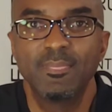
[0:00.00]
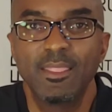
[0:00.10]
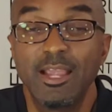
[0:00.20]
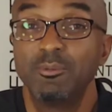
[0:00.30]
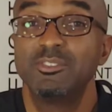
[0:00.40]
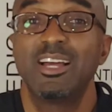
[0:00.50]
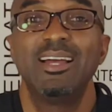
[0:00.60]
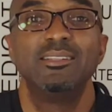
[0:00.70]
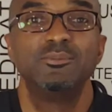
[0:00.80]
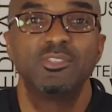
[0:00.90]
and
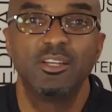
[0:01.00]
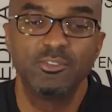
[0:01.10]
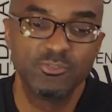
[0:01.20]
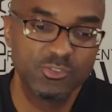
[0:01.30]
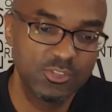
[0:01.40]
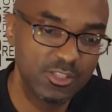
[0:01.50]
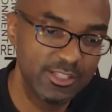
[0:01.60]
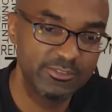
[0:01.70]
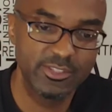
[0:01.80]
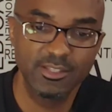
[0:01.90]
resign themselves to
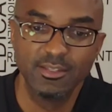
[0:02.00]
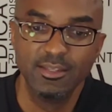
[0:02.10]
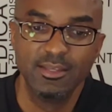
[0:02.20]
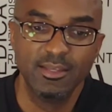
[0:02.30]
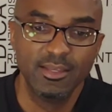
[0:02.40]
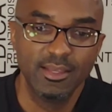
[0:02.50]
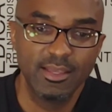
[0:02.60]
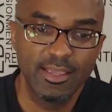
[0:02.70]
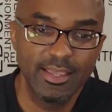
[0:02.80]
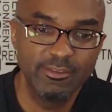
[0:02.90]
living
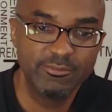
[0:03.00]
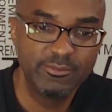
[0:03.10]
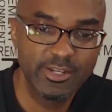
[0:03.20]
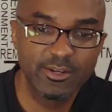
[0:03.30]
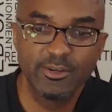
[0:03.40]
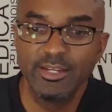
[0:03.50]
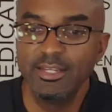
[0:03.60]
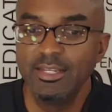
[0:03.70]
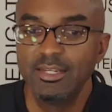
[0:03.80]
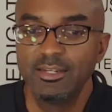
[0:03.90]
a
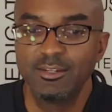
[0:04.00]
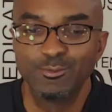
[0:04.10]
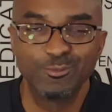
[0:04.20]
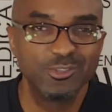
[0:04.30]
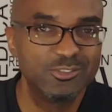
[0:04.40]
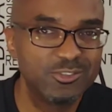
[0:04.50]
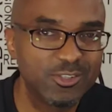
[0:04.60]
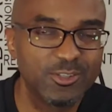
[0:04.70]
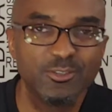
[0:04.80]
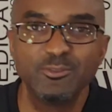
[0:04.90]
very
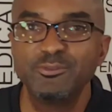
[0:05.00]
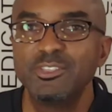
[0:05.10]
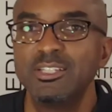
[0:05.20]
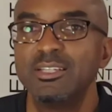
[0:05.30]
reserved